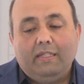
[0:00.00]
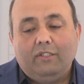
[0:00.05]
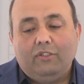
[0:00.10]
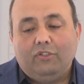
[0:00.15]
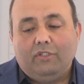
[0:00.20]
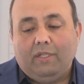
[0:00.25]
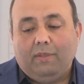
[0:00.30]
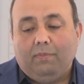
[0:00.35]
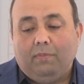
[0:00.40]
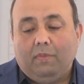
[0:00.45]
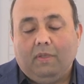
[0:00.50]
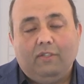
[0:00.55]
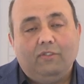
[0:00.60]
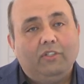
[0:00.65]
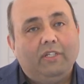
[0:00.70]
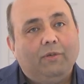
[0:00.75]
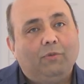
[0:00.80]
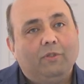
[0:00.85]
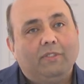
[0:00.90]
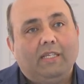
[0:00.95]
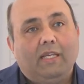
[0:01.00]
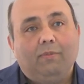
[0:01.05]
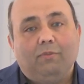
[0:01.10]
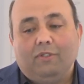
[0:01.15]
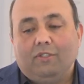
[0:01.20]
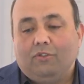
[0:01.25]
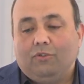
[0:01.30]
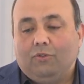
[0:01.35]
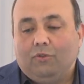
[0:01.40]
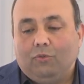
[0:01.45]
She, she was
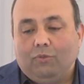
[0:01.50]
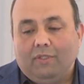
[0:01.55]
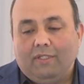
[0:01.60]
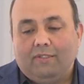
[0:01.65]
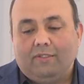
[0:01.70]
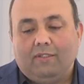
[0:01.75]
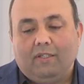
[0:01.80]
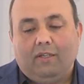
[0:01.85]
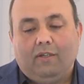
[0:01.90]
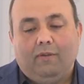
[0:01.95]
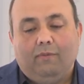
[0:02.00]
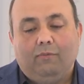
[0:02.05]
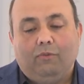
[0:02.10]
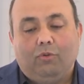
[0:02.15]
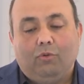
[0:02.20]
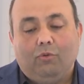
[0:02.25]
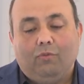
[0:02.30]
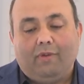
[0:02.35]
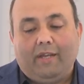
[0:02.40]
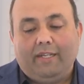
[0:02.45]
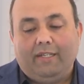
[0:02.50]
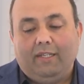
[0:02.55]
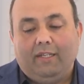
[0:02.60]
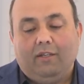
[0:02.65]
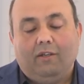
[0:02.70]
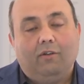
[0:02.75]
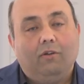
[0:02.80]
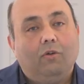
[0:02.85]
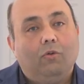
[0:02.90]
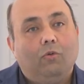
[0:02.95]
able to do this um, through
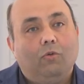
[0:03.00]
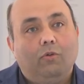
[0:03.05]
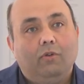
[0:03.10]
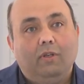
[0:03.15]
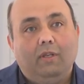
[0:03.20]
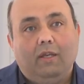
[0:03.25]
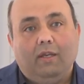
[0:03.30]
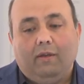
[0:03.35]
writing her own,